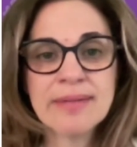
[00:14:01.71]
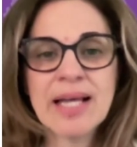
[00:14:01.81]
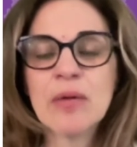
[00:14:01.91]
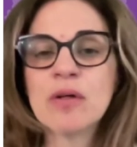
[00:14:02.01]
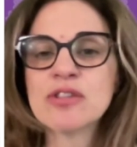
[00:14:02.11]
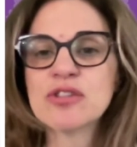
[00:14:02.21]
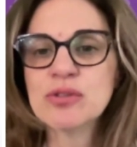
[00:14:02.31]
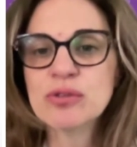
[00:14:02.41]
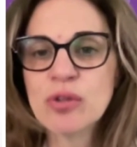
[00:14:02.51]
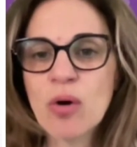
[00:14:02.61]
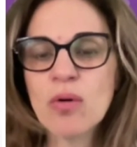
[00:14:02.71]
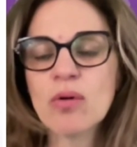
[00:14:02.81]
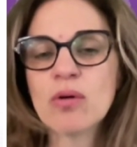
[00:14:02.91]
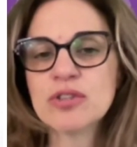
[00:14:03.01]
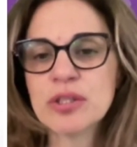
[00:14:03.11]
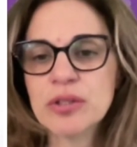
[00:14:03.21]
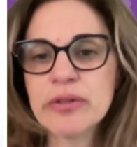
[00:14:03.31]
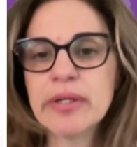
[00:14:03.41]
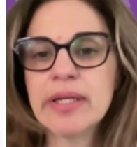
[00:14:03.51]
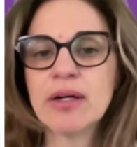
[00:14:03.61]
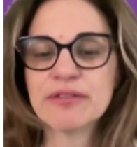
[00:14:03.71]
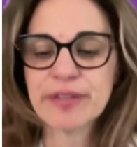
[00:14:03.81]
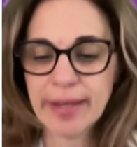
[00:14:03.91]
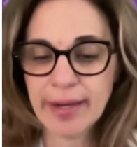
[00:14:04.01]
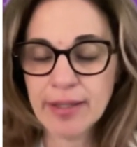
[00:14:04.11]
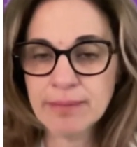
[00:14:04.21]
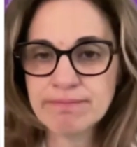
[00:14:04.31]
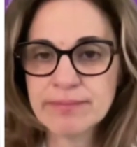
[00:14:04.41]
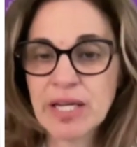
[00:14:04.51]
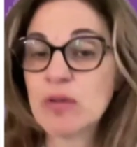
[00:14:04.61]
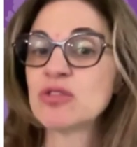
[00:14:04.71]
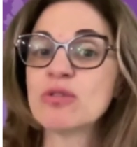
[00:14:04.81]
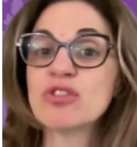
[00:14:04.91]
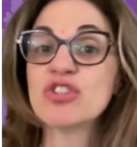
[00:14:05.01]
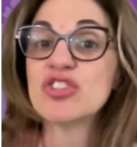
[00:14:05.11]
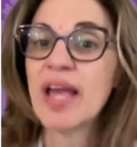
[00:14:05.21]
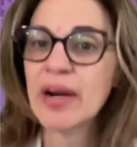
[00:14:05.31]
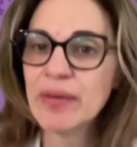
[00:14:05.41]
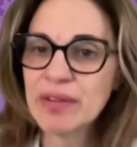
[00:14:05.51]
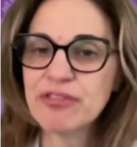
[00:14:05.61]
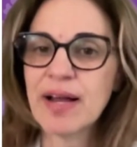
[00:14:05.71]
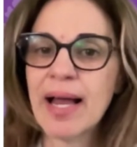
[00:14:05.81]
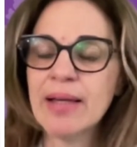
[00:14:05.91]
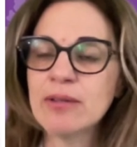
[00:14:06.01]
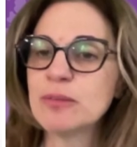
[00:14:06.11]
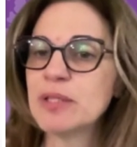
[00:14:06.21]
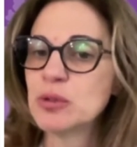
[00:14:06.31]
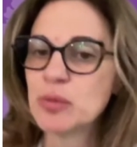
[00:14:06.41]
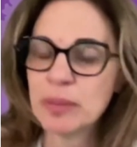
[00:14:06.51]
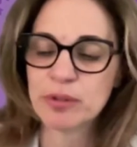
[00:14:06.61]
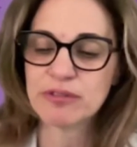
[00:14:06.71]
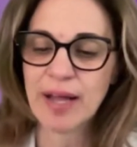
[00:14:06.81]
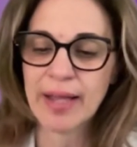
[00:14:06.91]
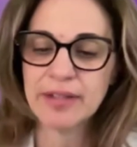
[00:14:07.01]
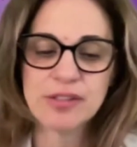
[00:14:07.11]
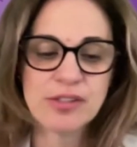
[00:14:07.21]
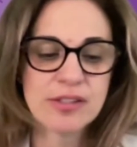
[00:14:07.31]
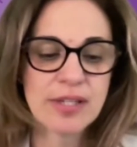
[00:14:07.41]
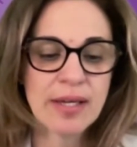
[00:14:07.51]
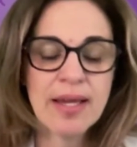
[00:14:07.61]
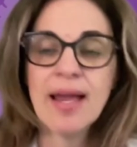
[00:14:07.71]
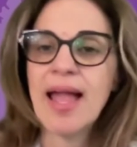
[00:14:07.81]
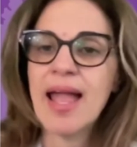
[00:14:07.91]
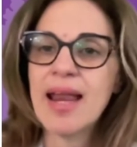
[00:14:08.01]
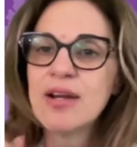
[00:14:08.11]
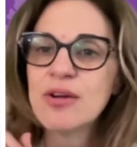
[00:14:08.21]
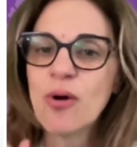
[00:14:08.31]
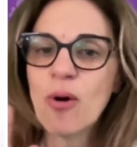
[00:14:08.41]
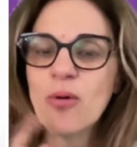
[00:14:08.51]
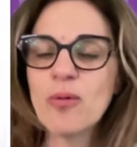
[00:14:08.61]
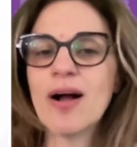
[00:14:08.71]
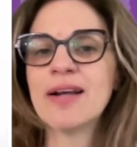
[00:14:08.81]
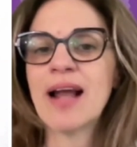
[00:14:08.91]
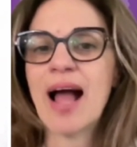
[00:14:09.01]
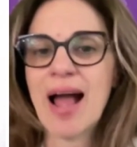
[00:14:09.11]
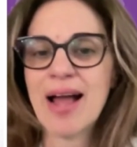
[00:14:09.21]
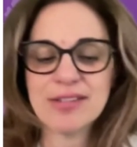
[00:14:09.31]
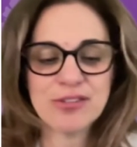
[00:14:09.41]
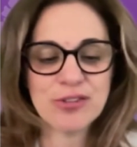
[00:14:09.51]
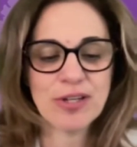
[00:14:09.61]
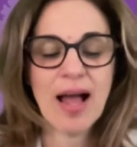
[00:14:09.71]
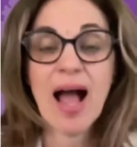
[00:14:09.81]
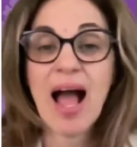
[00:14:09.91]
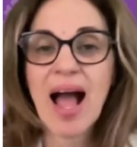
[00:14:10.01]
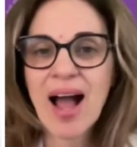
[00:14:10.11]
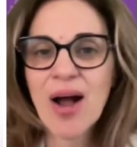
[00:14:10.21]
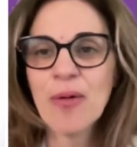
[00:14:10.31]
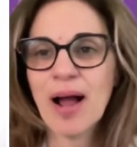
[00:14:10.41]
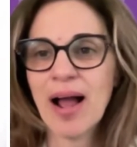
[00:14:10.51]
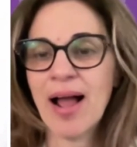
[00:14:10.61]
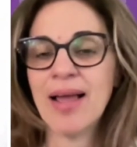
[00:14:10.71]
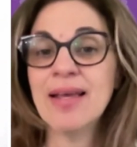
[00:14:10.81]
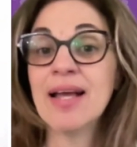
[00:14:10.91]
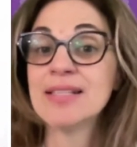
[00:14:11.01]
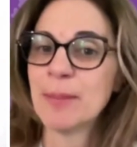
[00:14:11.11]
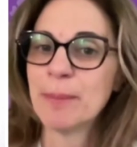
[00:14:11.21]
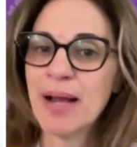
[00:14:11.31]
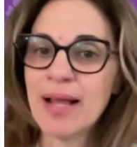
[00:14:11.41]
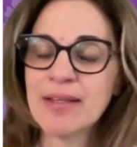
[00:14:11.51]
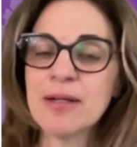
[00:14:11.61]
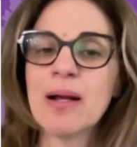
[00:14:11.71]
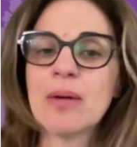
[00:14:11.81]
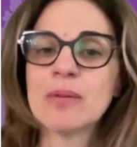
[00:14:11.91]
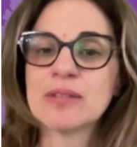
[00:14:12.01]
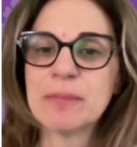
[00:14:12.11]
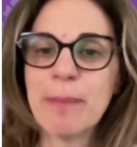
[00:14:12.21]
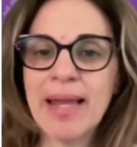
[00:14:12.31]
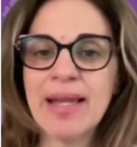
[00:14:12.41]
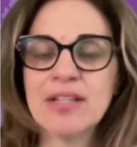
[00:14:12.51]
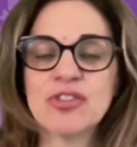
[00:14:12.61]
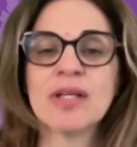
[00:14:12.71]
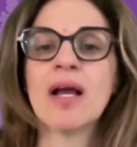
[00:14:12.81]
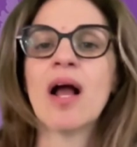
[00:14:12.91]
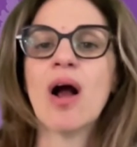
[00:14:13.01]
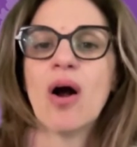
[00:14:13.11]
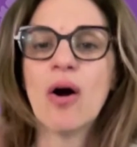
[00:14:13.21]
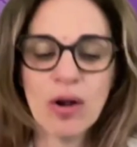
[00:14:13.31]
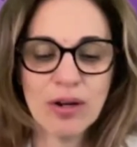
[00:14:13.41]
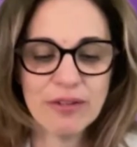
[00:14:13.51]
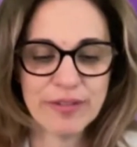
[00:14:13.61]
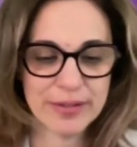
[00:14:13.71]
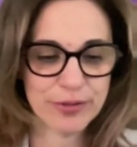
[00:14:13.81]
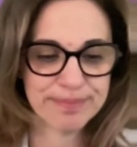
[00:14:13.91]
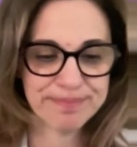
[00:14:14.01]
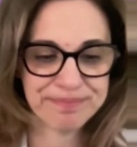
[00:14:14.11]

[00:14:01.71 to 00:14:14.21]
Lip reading: There was no continuity of care. There was no sharing files between providers, and no one asked how I, as a mother, was managing all of it.